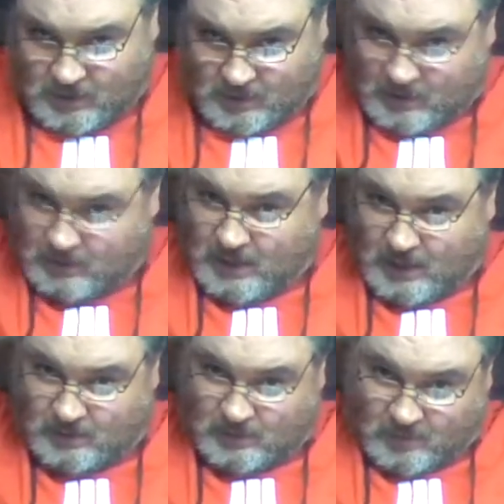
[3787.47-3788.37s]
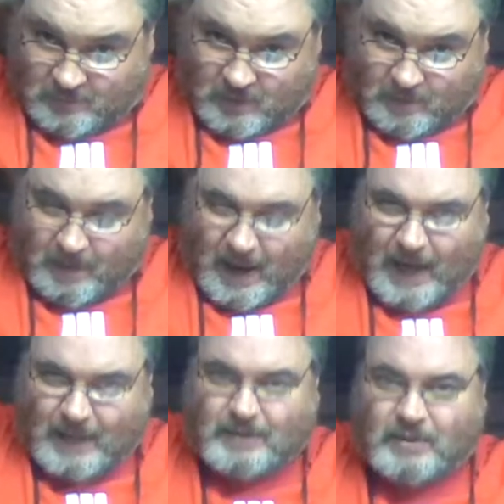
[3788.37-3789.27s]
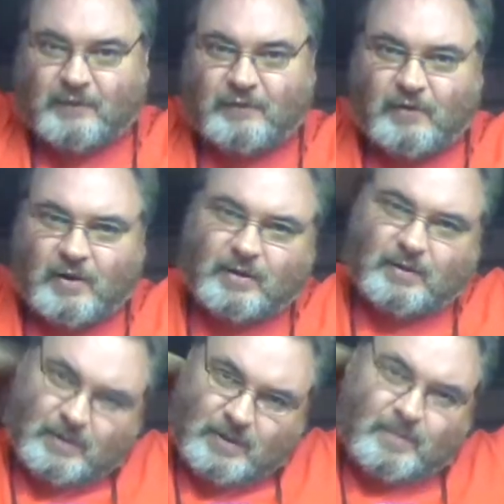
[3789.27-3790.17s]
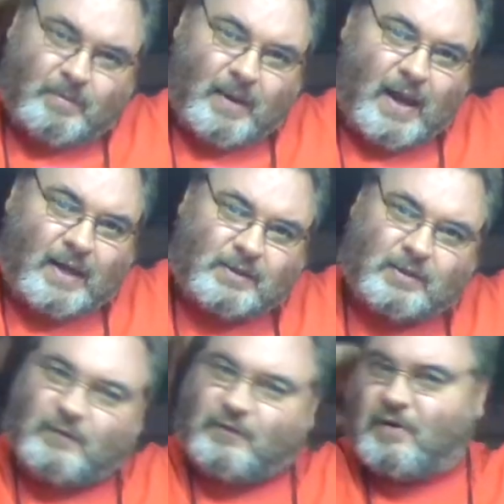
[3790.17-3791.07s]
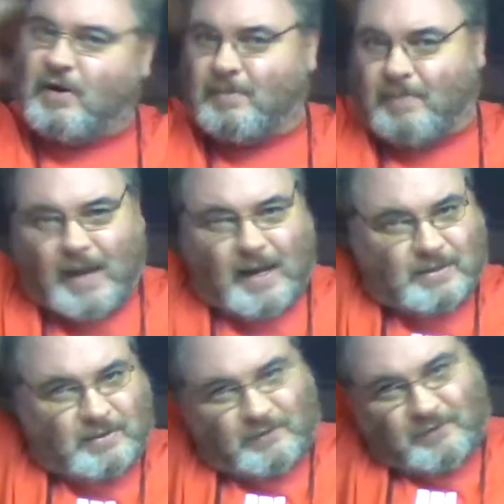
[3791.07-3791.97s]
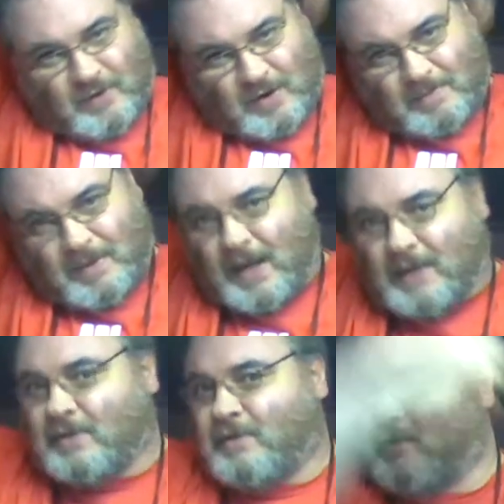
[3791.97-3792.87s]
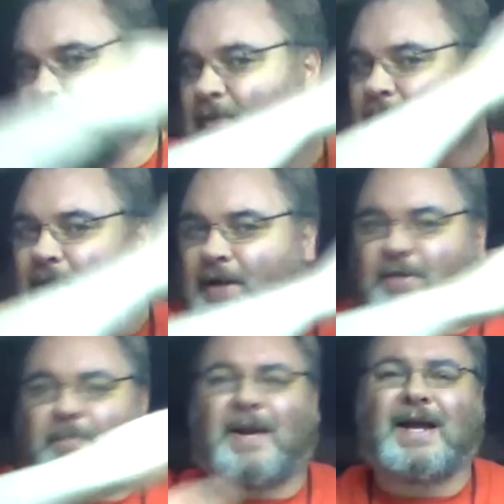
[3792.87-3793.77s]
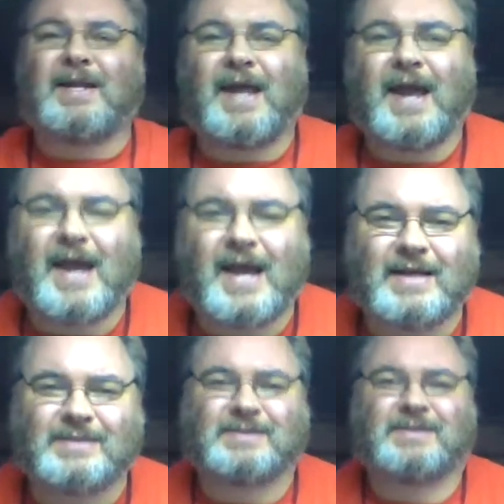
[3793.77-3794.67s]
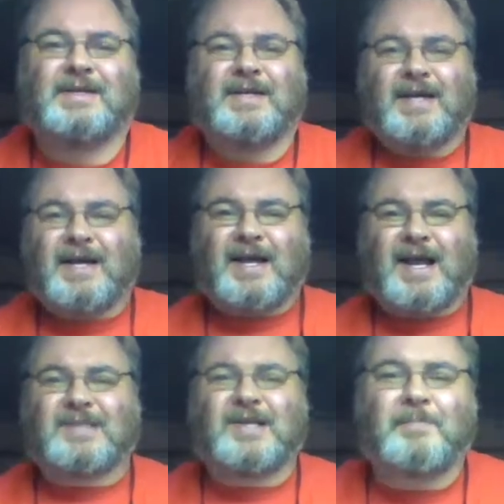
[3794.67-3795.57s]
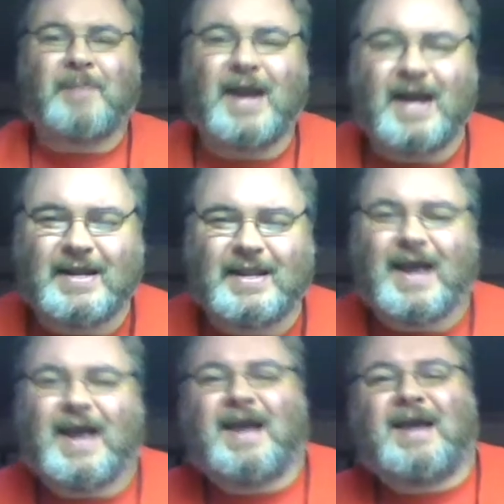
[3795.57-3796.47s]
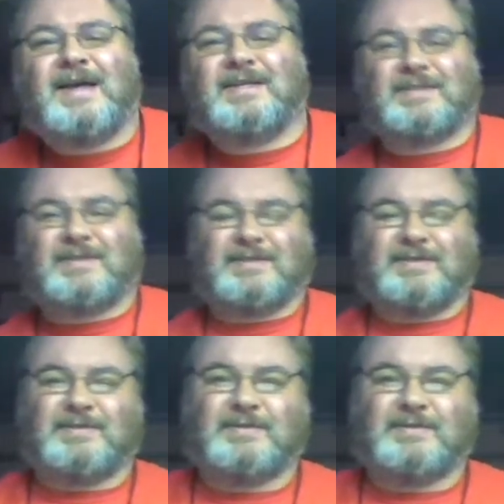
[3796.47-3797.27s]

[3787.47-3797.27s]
you then go from the back to the front. Back to the front, back to the front, back to the front, back. It's a pain in the ass. It's a pain in the ass.